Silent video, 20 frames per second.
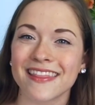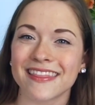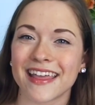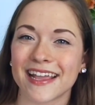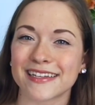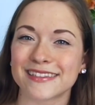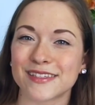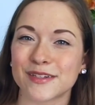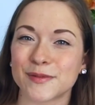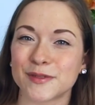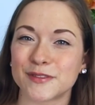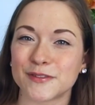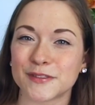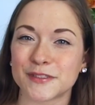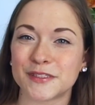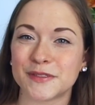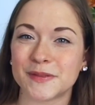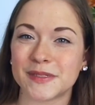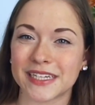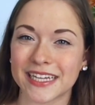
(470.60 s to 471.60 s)
Thanks so much for
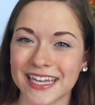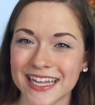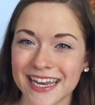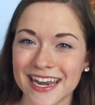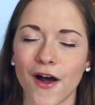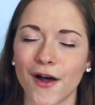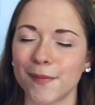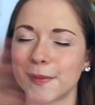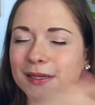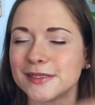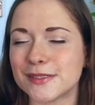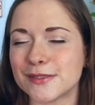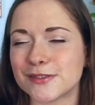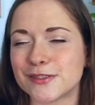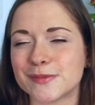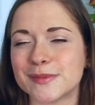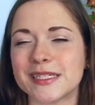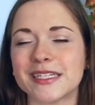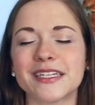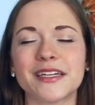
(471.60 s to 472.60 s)
tuning in. All my
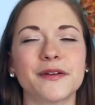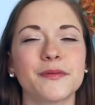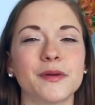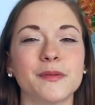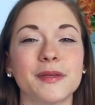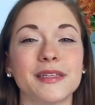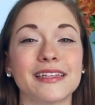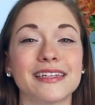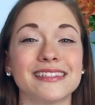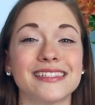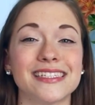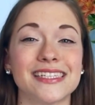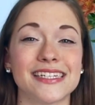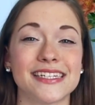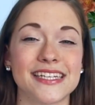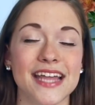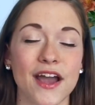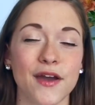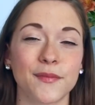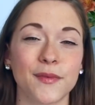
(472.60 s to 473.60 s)
social media will be linked in the
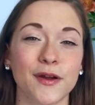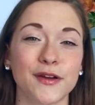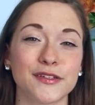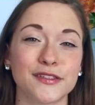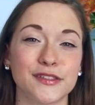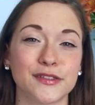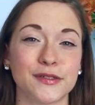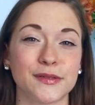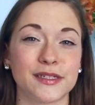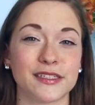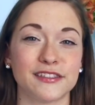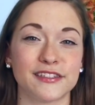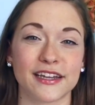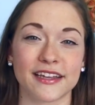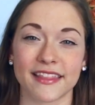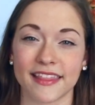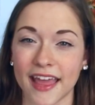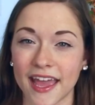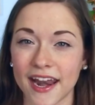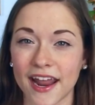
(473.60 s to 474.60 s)
down bar so you can
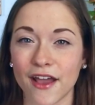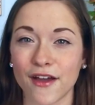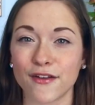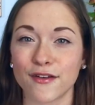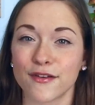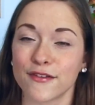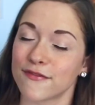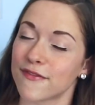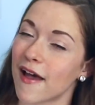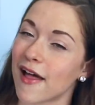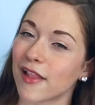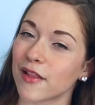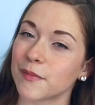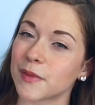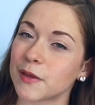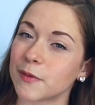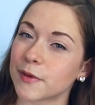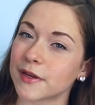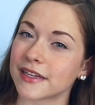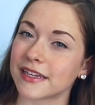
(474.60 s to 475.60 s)
check that out. Follow
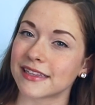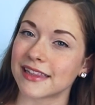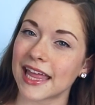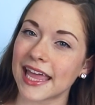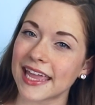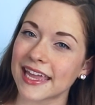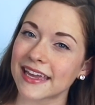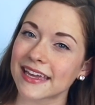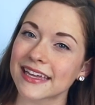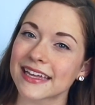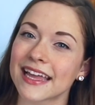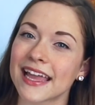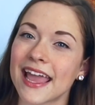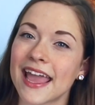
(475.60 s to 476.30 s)
me where you'd like.